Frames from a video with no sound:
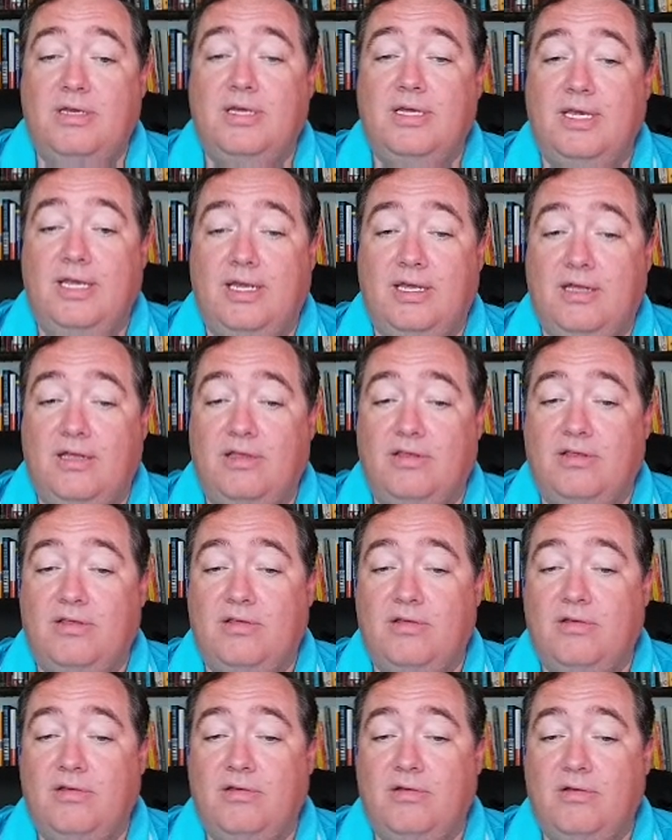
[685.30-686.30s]

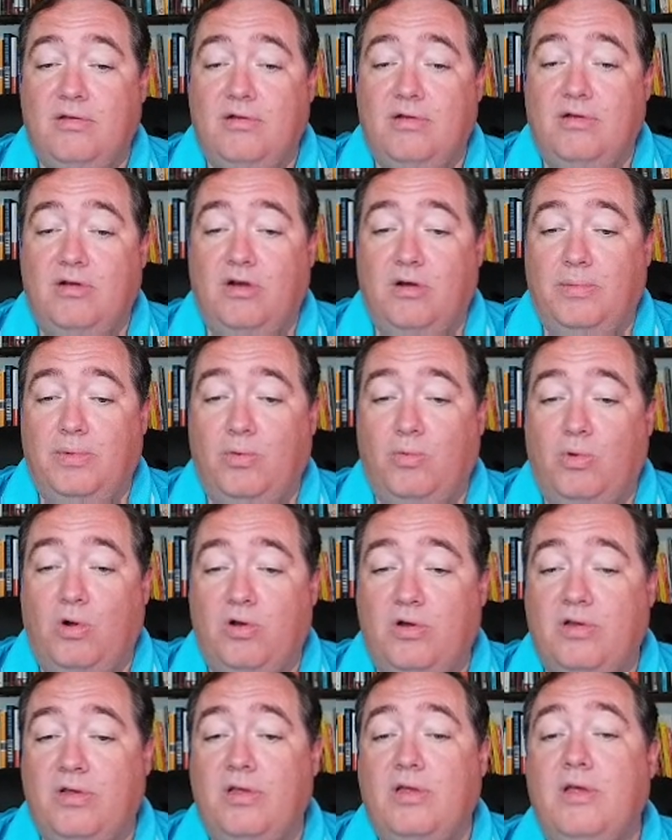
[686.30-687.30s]
is Herman
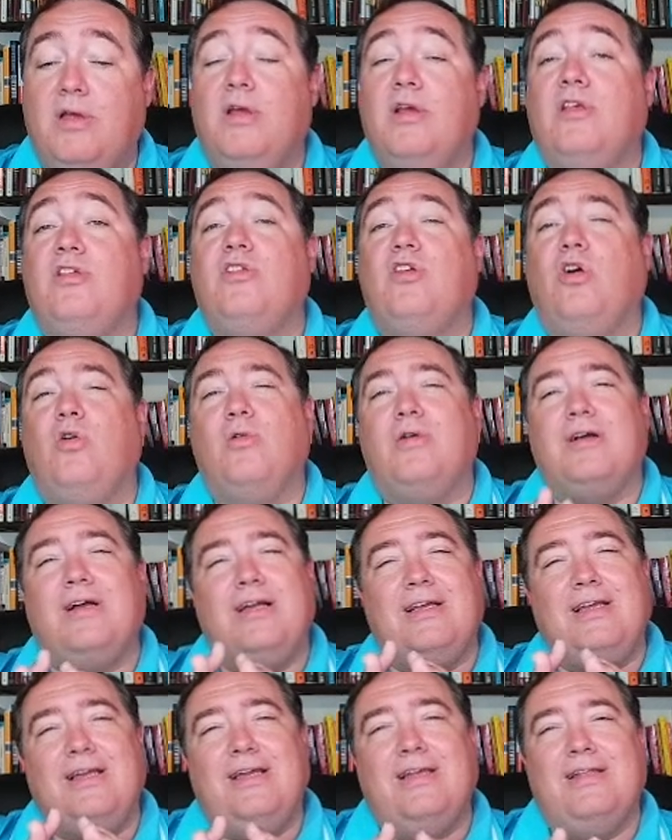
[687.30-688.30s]
Wouk. So
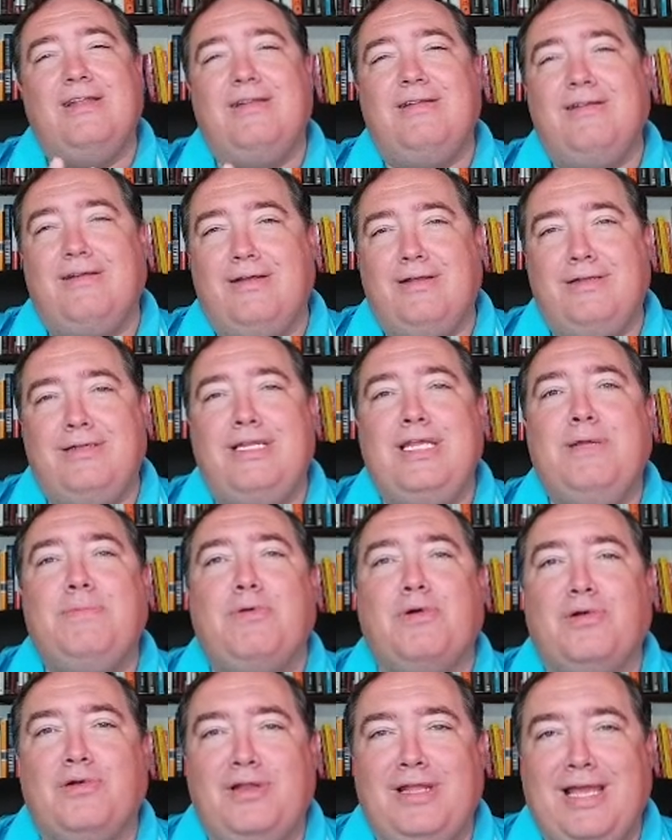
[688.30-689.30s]
in a
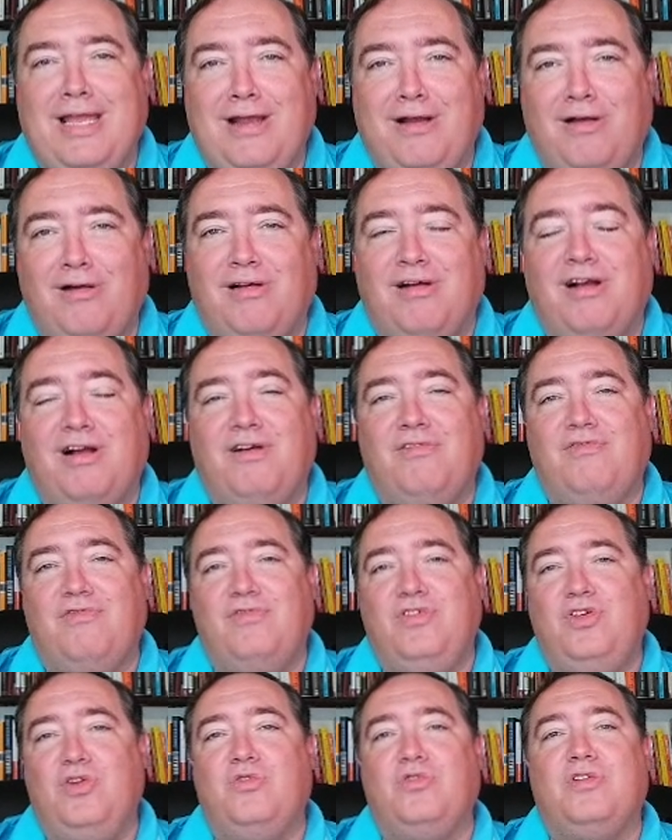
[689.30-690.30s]
deeper layer
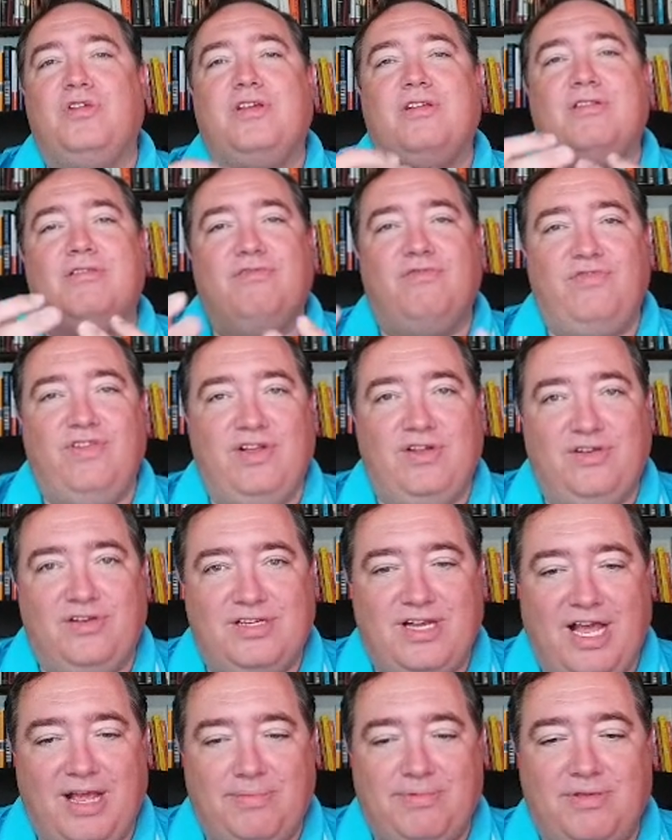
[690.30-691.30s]
of using field
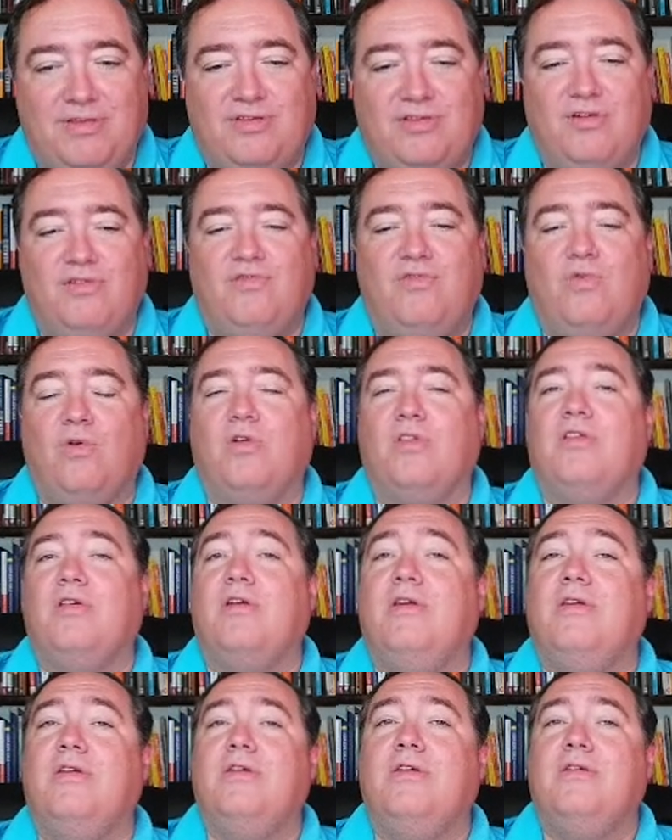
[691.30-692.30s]
types and so forth,
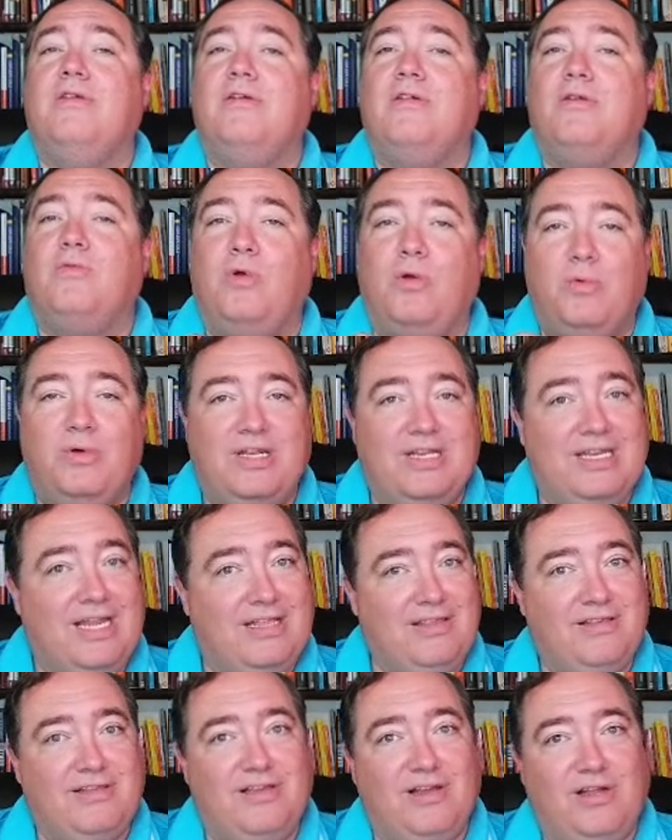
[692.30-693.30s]
we wouldn't
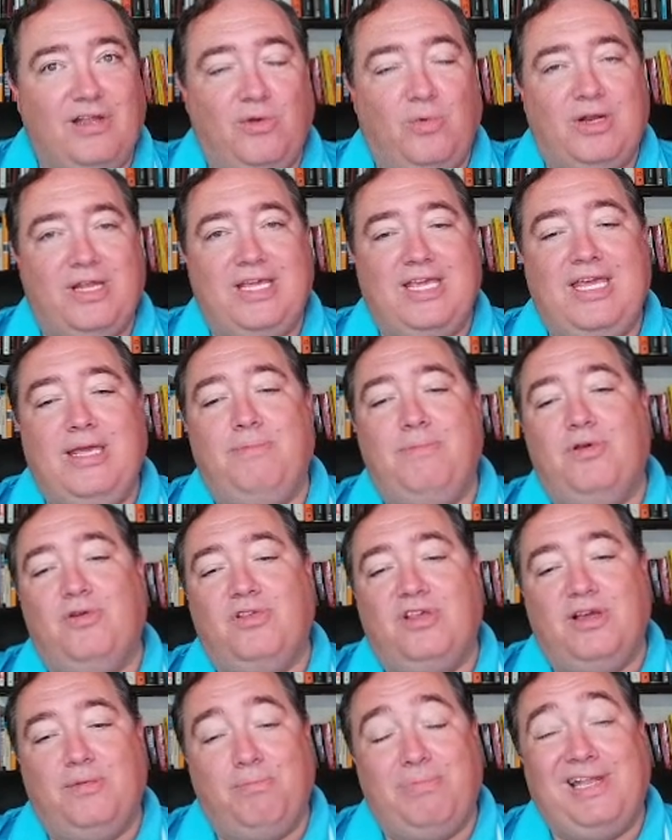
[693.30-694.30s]
necessarily want to keep
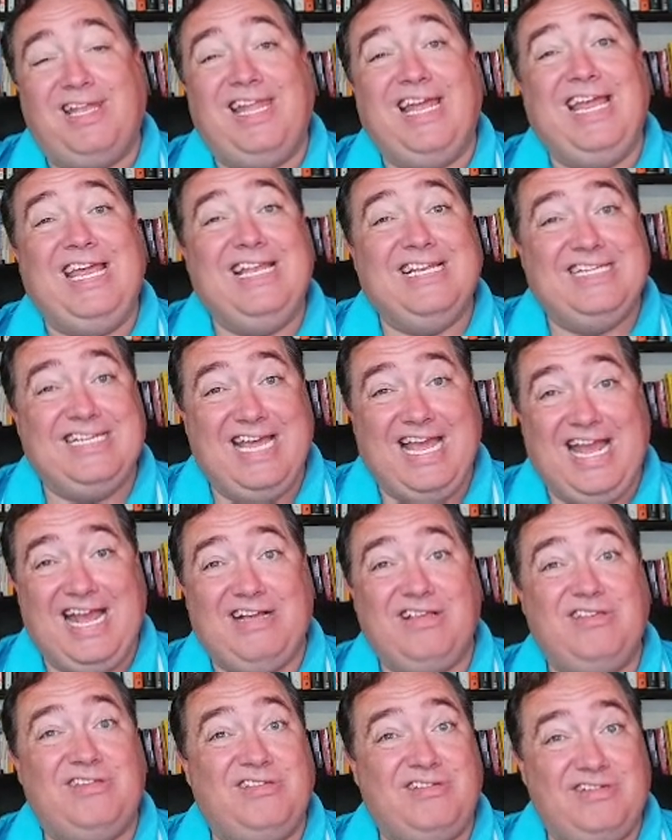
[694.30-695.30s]
using plain
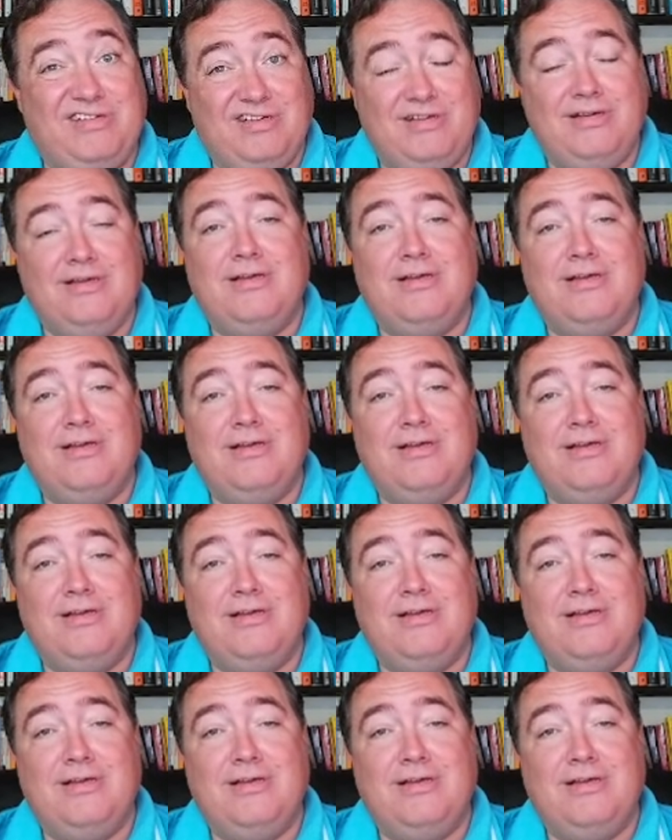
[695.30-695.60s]
text